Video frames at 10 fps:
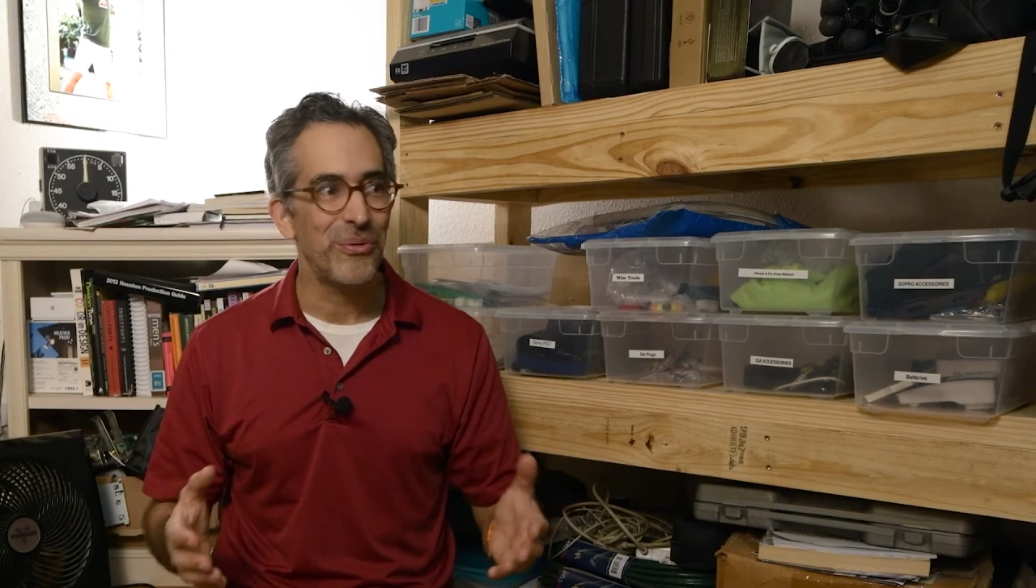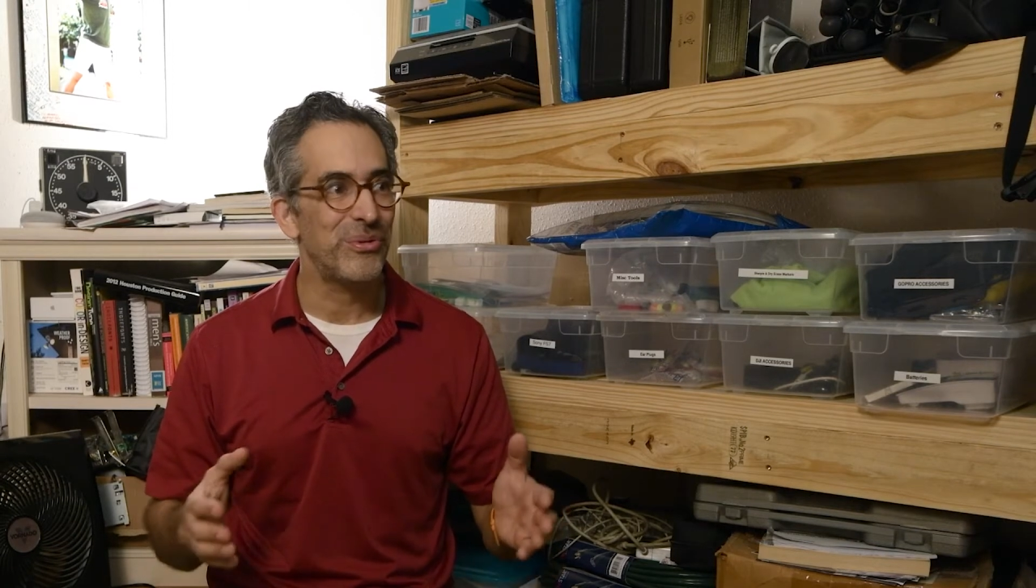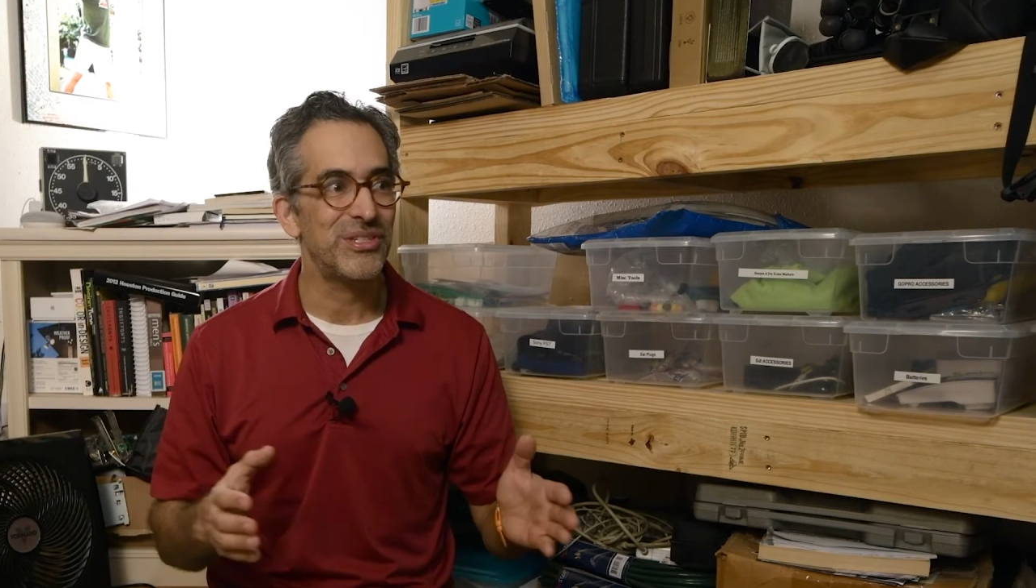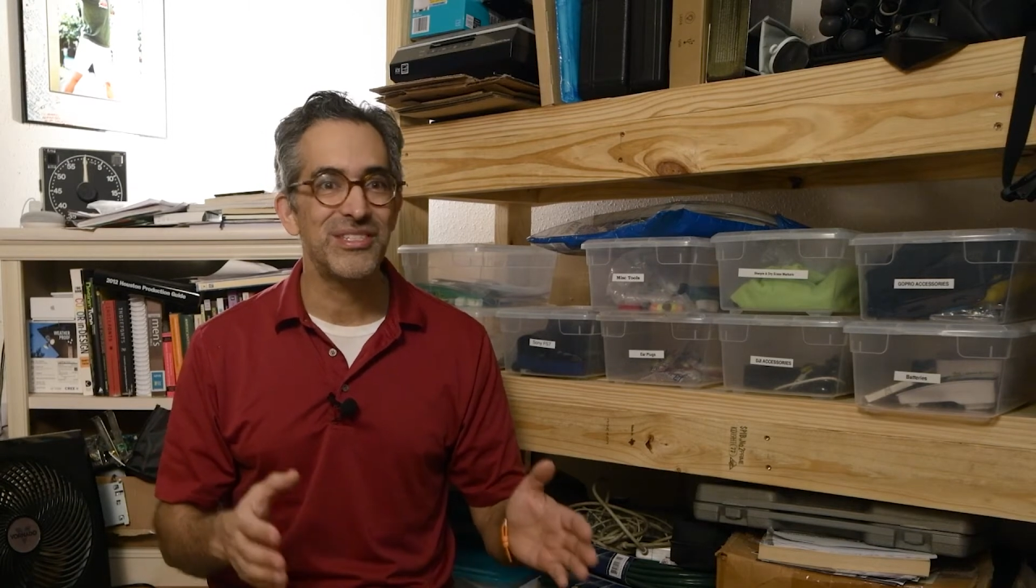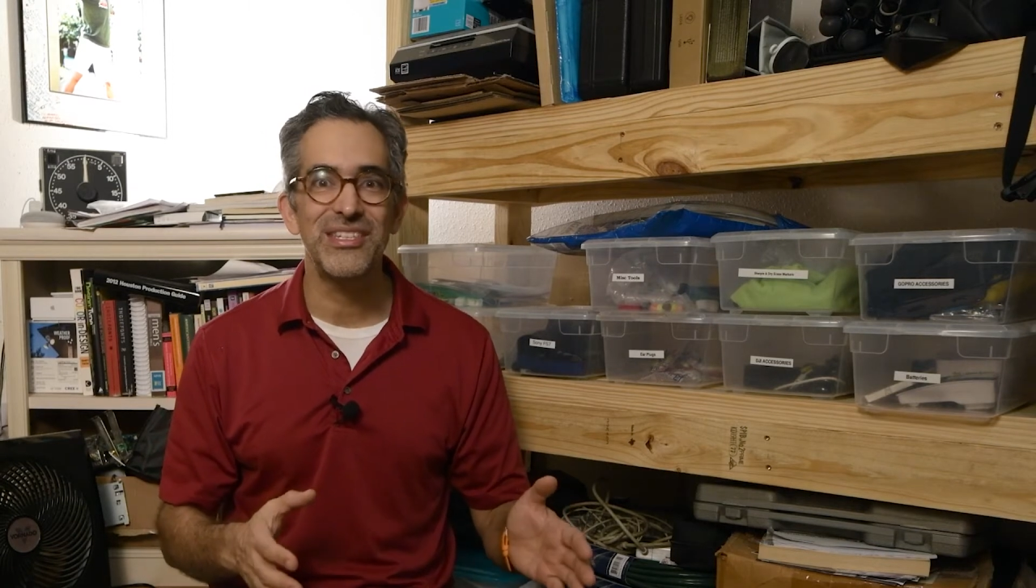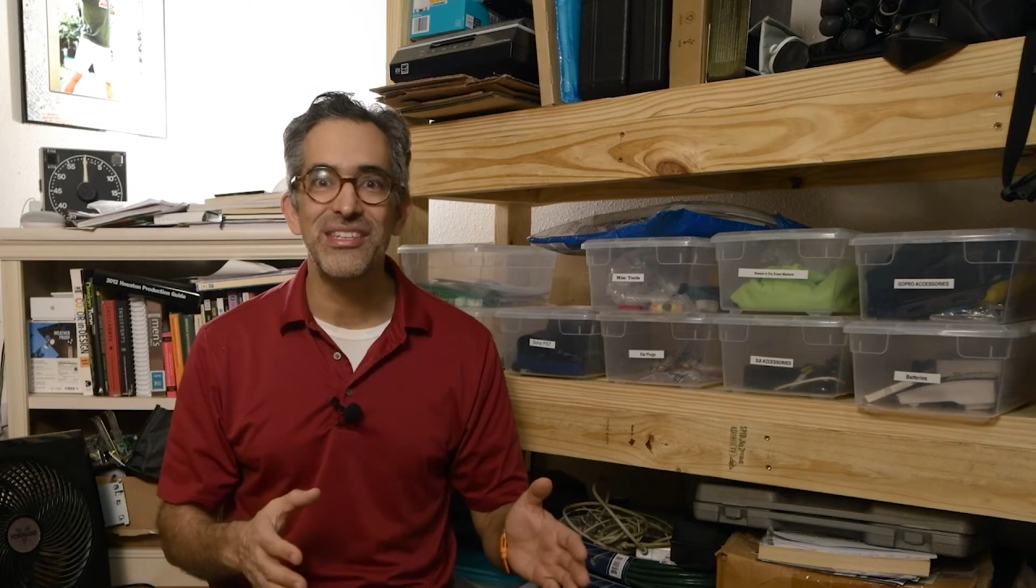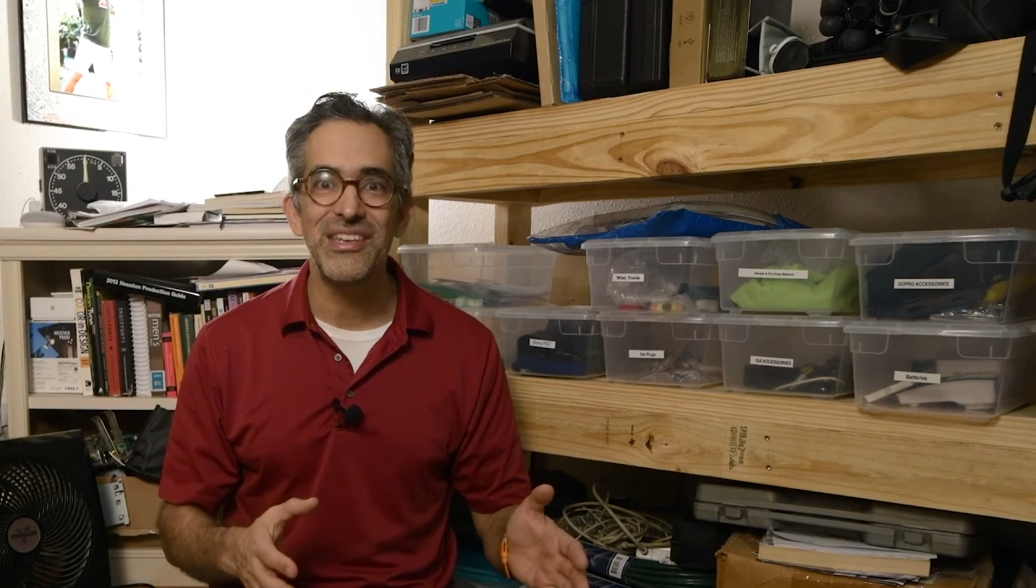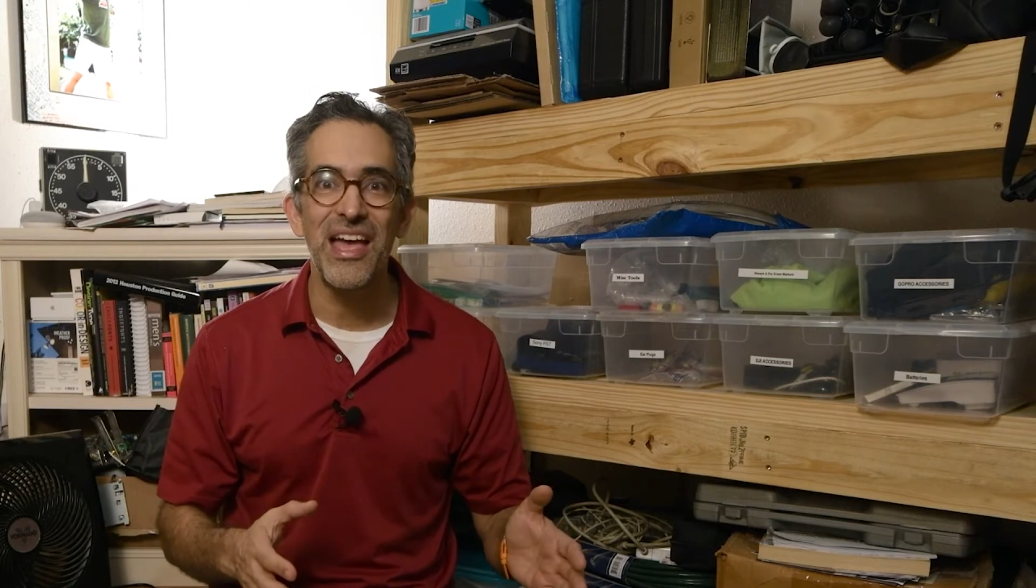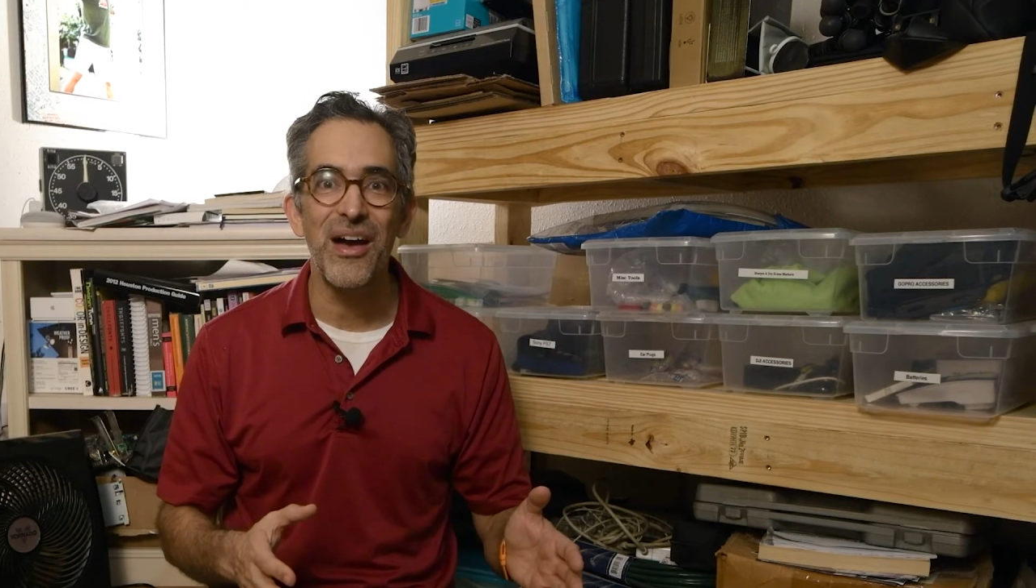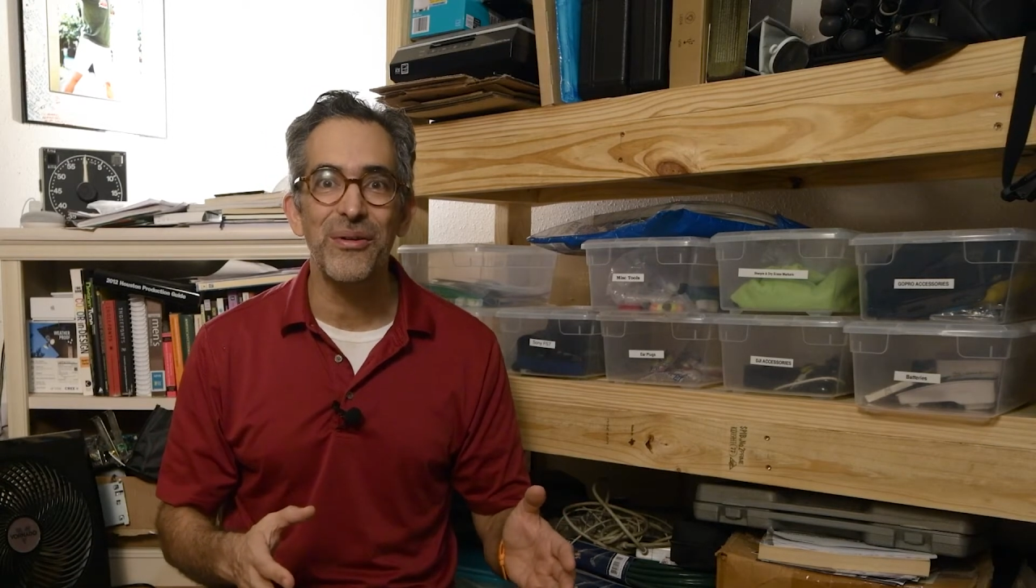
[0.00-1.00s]
was sit
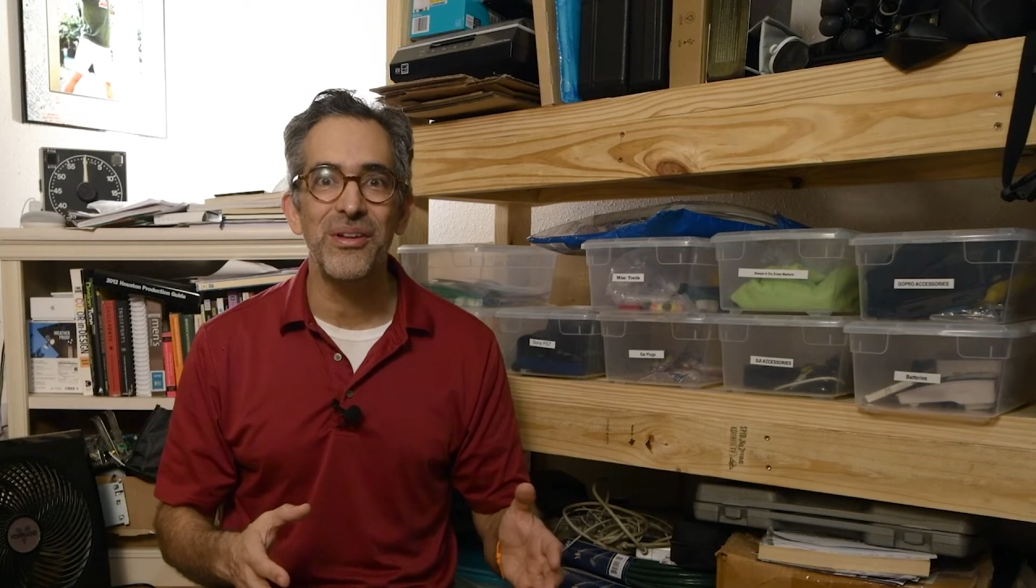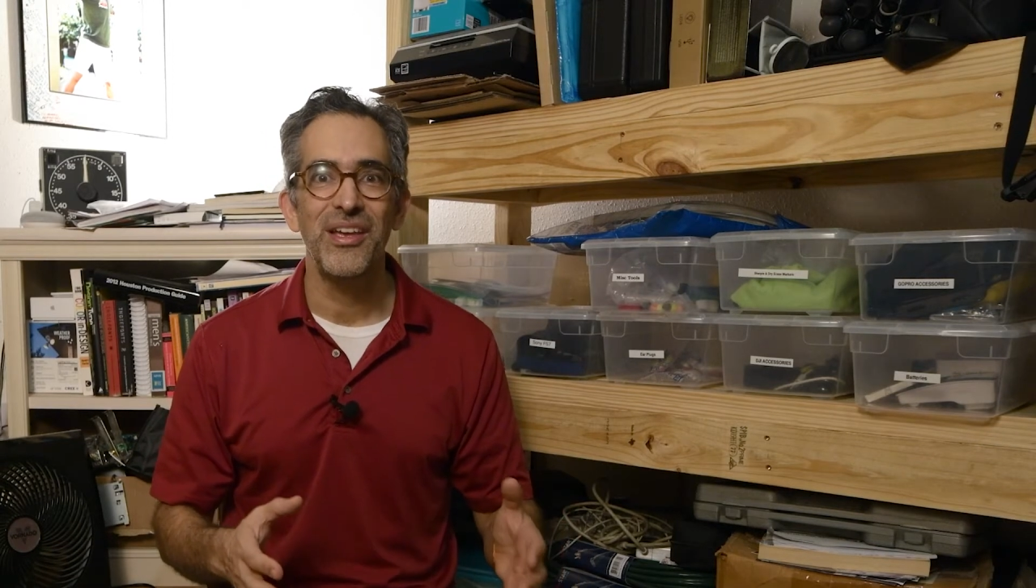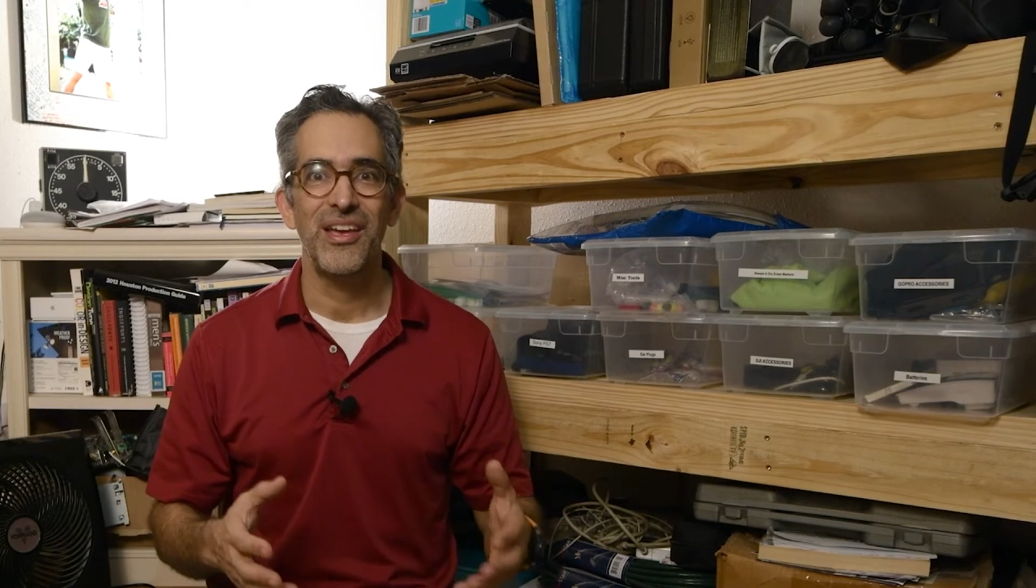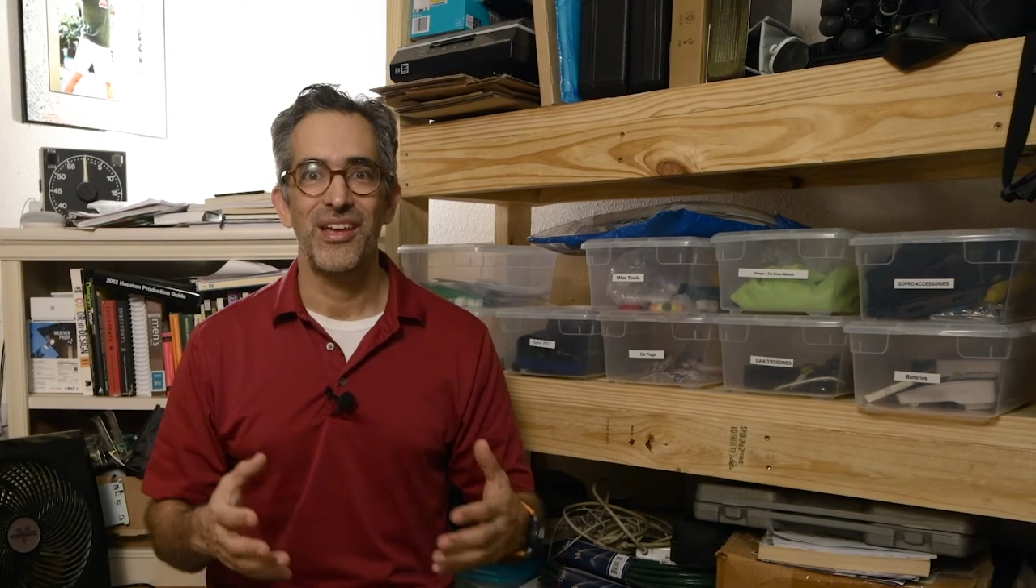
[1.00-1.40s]
down